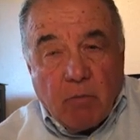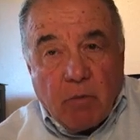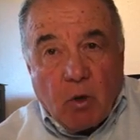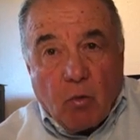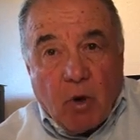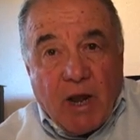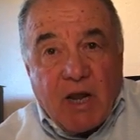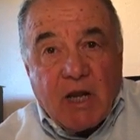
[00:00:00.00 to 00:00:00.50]

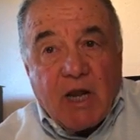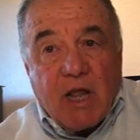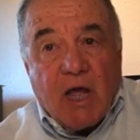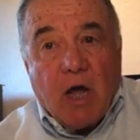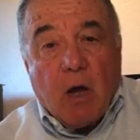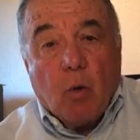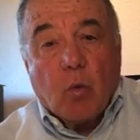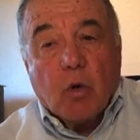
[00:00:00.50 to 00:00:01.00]
But right
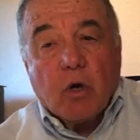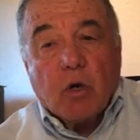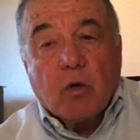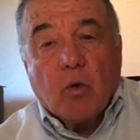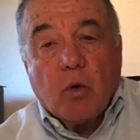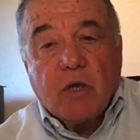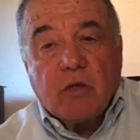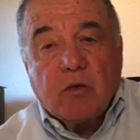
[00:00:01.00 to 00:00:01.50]
now, we're
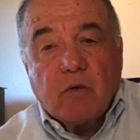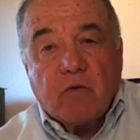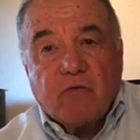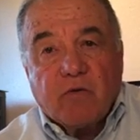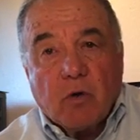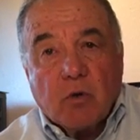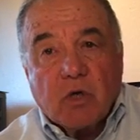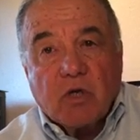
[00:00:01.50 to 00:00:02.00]
going to
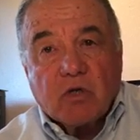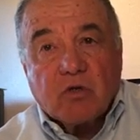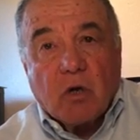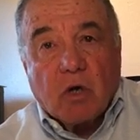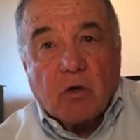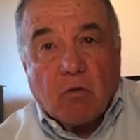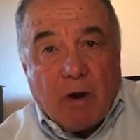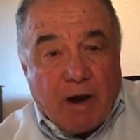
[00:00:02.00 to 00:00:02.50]
focus
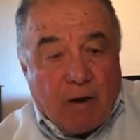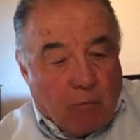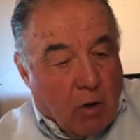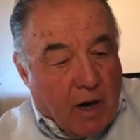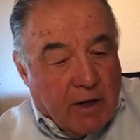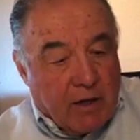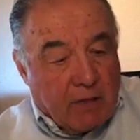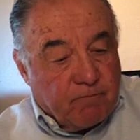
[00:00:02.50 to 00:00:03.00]
on grant
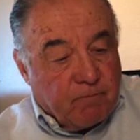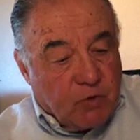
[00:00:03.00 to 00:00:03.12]
writing.